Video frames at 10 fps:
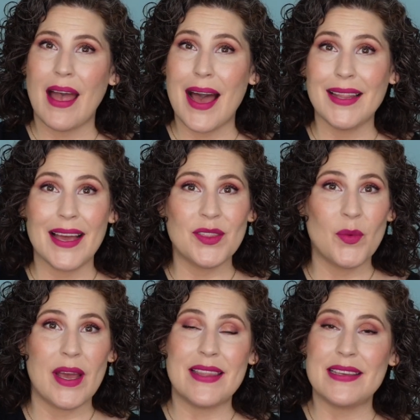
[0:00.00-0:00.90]
I like
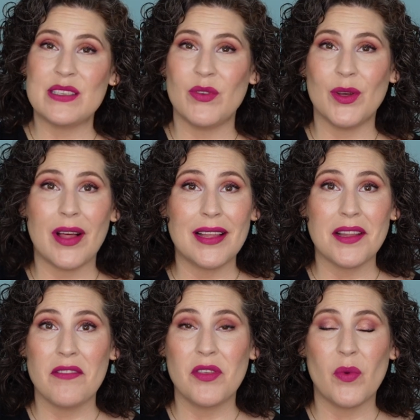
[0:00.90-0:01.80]
the way these feel. I
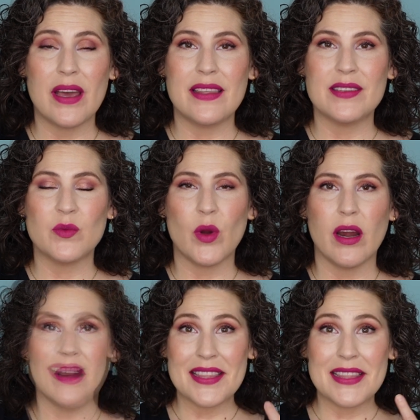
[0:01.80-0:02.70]
love the way these
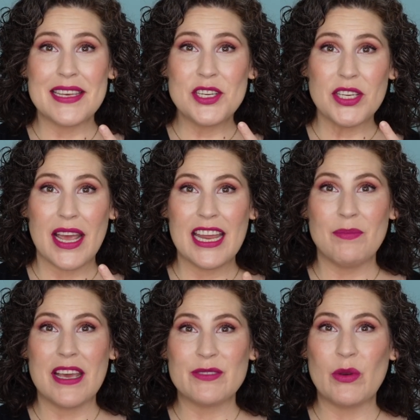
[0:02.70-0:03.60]
wear. This
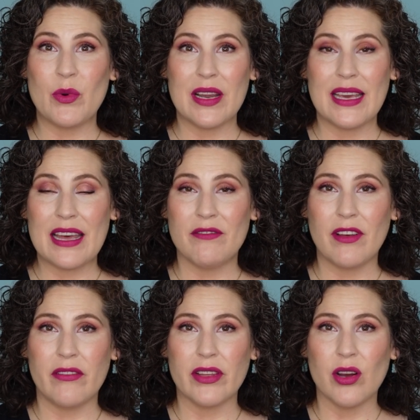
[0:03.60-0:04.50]
shade makes me want to get
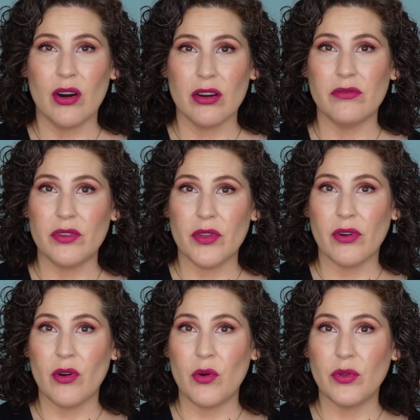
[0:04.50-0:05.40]
Velvet Carnival.
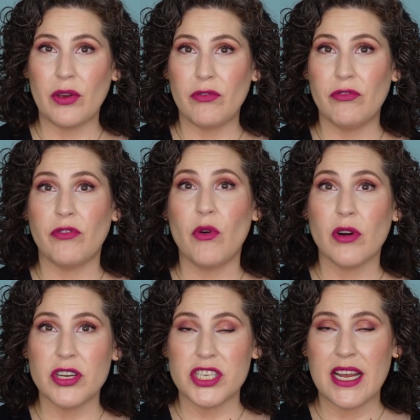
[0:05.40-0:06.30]
There are only
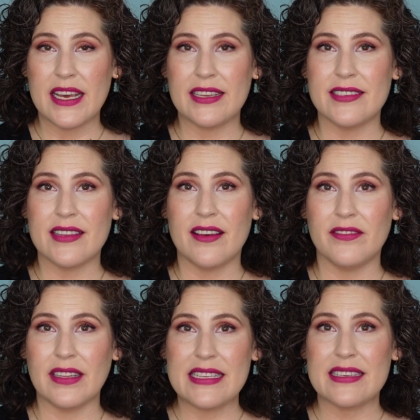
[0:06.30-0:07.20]
four shades
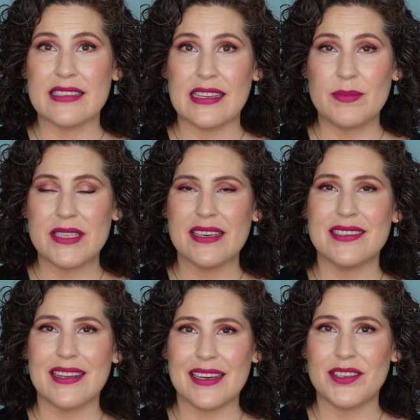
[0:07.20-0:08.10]
of Lisa's
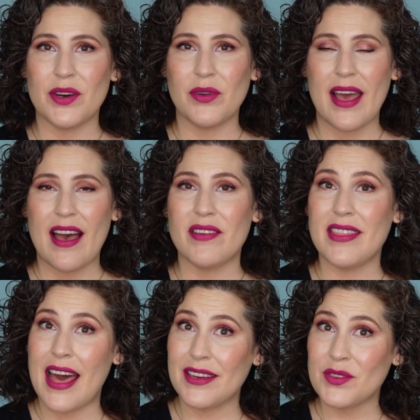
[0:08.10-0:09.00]
lipsticks that I don't have
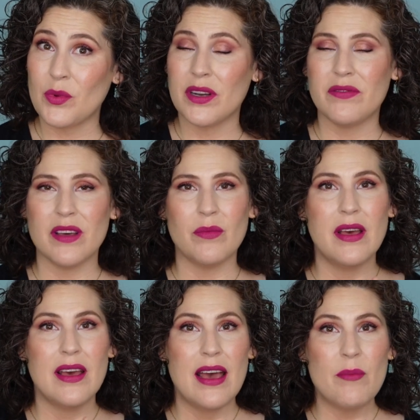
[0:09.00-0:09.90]
and that is one of them.
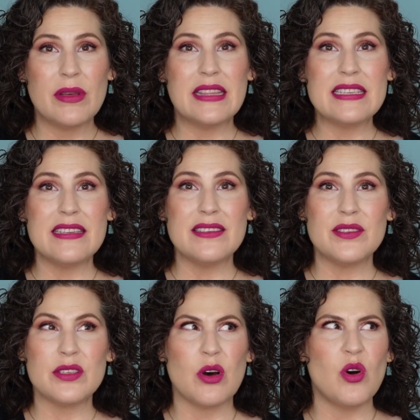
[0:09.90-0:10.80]
But this is
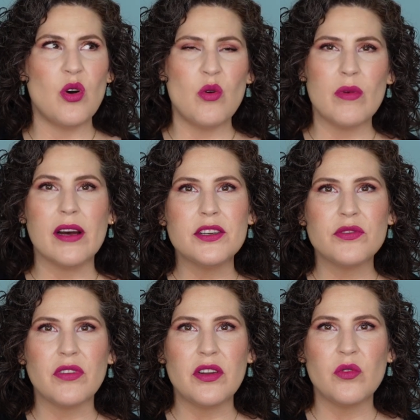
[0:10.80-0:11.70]
so
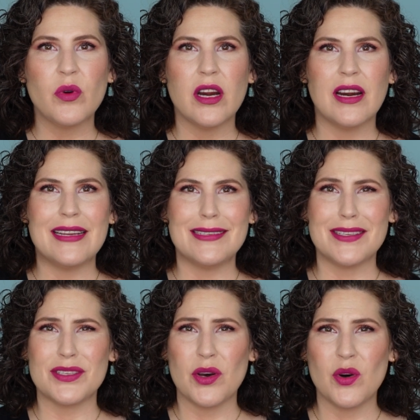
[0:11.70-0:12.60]
much fun to wear and
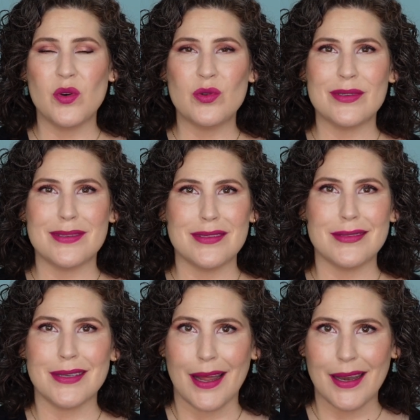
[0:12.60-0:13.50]
so
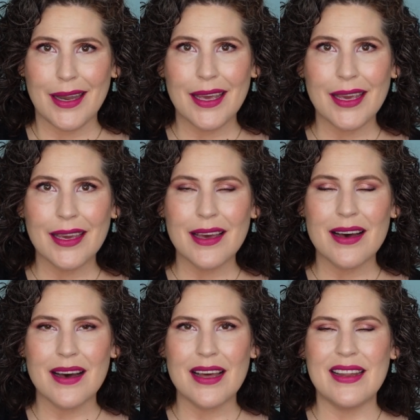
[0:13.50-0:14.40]
stunning
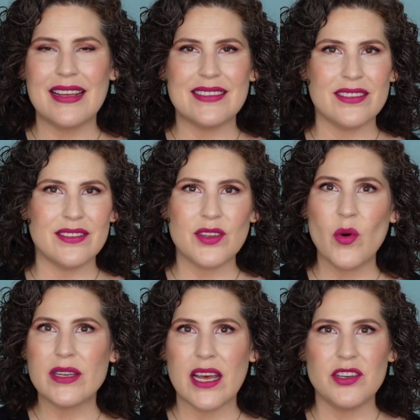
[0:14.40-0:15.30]
on. It's
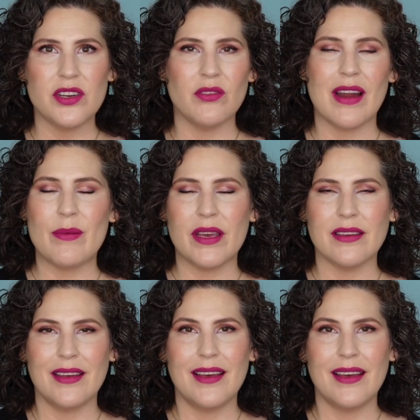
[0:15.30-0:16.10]
so attention grabbing.